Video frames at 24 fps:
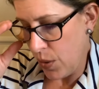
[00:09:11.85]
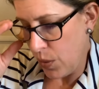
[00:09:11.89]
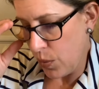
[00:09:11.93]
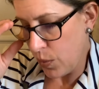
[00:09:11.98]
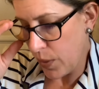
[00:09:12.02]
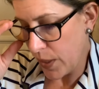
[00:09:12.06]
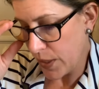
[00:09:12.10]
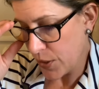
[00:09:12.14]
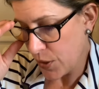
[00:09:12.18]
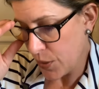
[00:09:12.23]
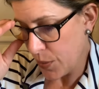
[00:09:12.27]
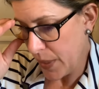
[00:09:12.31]

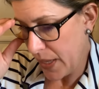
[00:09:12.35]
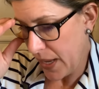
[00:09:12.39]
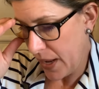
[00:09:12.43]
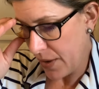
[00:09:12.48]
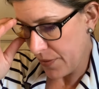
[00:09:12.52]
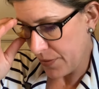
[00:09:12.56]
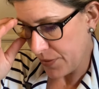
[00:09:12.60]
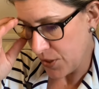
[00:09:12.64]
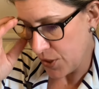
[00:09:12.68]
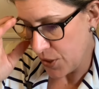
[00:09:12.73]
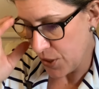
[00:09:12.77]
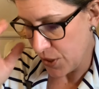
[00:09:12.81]
What do we
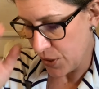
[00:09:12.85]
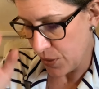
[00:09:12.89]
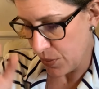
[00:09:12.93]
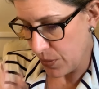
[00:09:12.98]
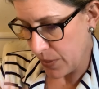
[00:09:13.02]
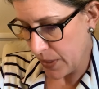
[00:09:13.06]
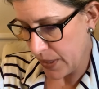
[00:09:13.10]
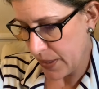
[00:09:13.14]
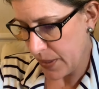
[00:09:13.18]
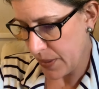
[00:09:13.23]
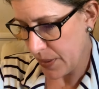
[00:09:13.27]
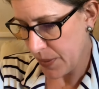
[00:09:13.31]
have to do?
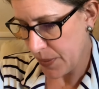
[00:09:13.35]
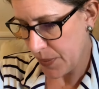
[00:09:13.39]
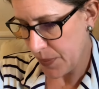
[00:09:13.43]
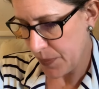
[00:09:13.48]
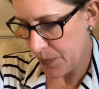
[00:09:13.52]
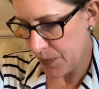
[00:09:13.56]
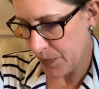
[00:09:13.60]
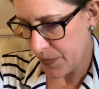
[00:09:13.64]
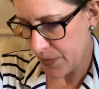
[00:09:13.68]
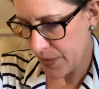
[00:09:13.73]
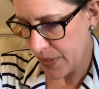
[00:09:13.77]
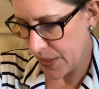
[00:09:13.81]

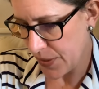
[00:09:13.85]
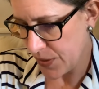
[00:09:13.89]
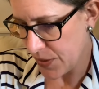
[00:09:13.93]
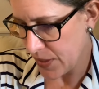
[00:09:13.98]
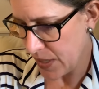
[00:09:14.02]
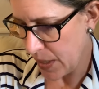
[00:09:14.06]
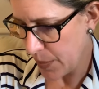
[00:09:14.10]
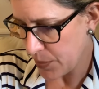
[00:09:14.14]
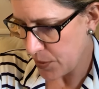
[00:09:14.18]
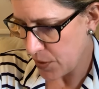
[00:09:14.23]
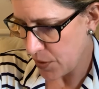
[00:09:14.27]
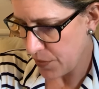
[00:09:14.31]
They
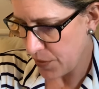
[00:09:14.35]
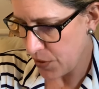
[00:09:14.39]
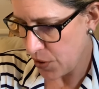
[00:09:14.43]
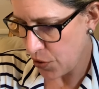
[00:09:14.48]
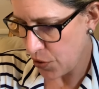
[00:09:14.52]
stepped over the